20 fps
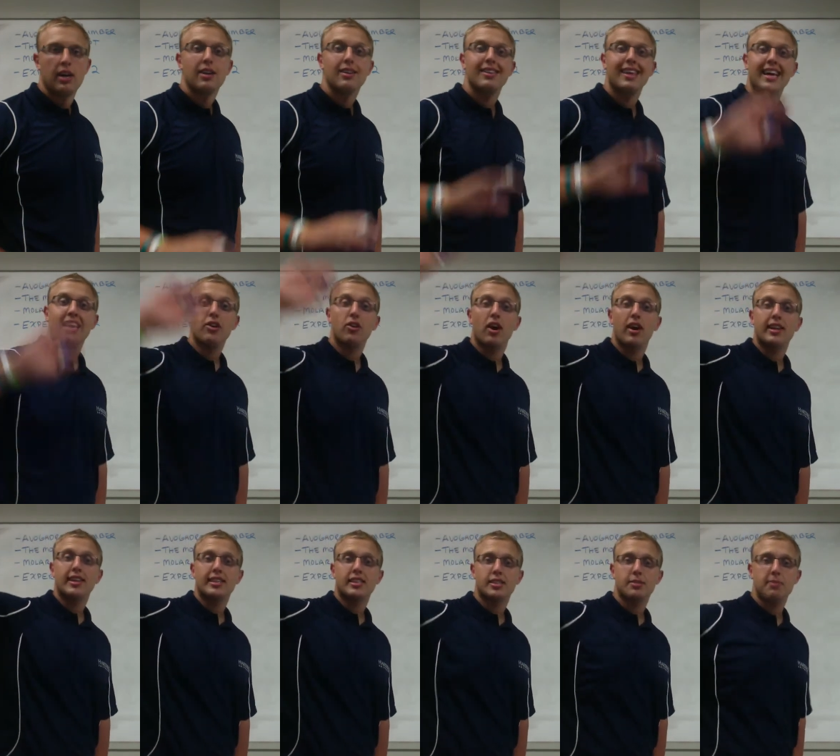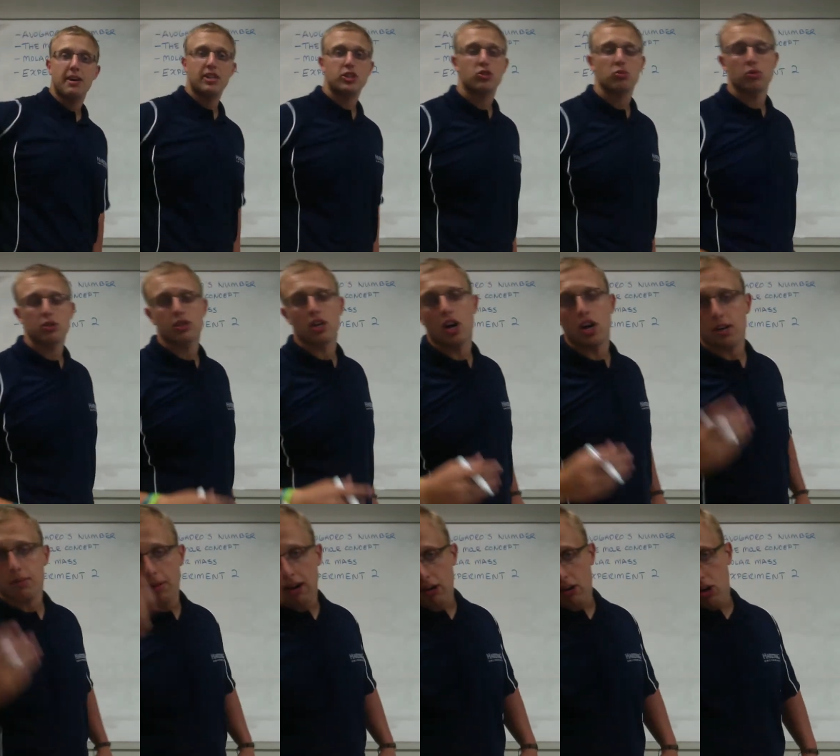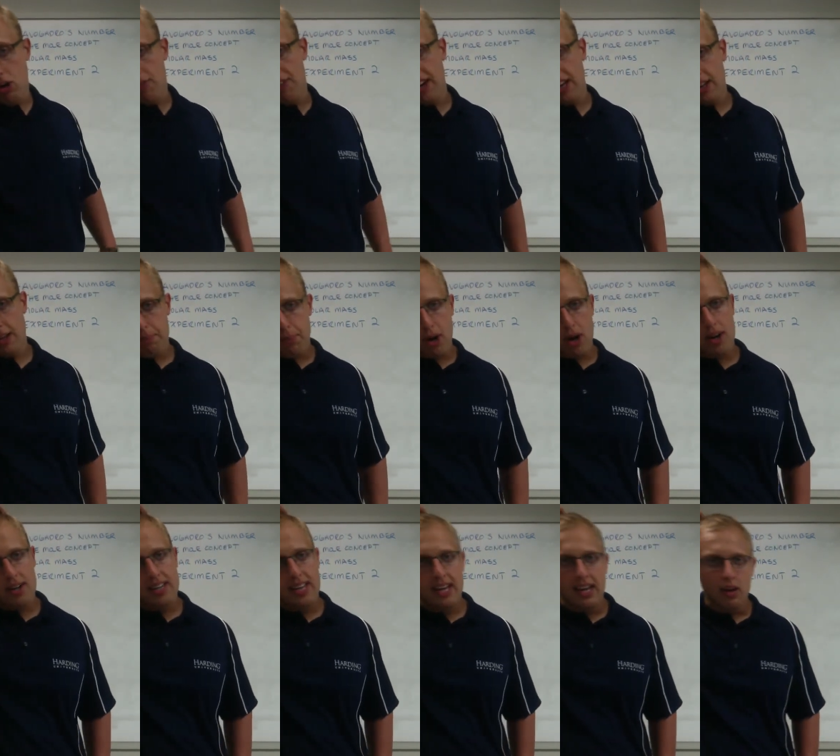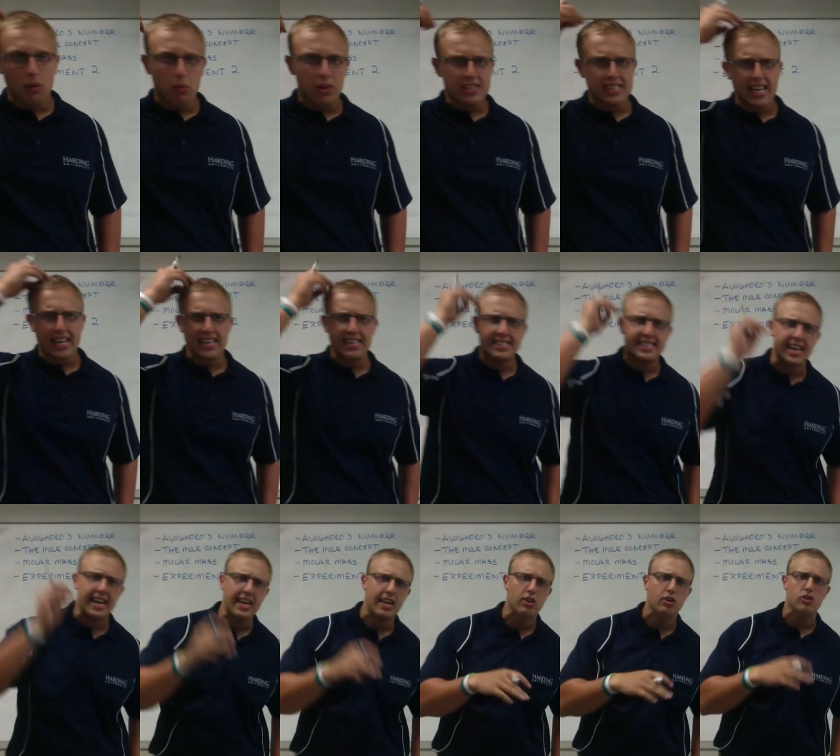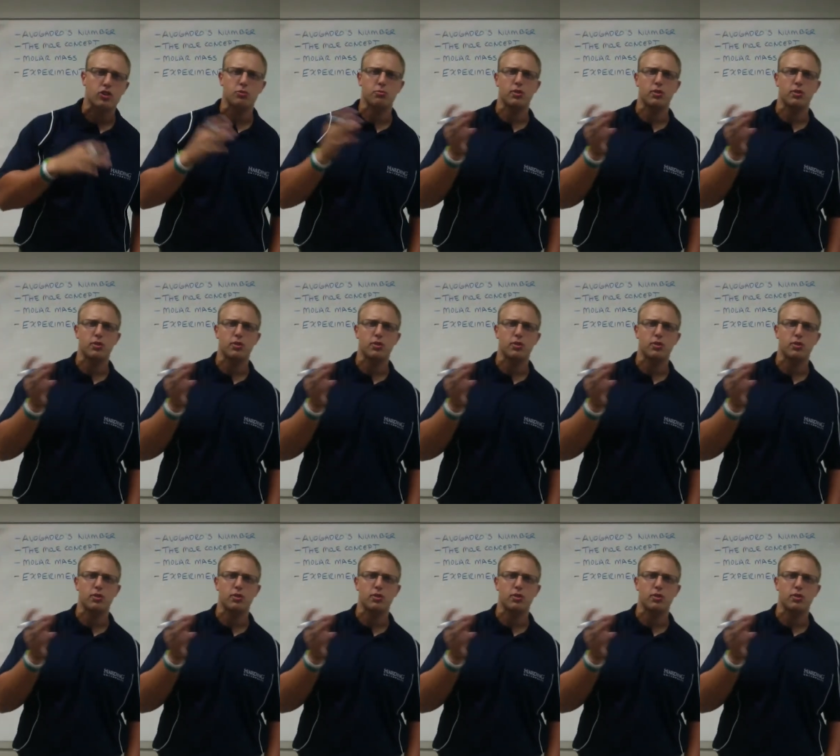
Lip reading: Later on in the semester, we'll talk about covalent bonding and what that entails,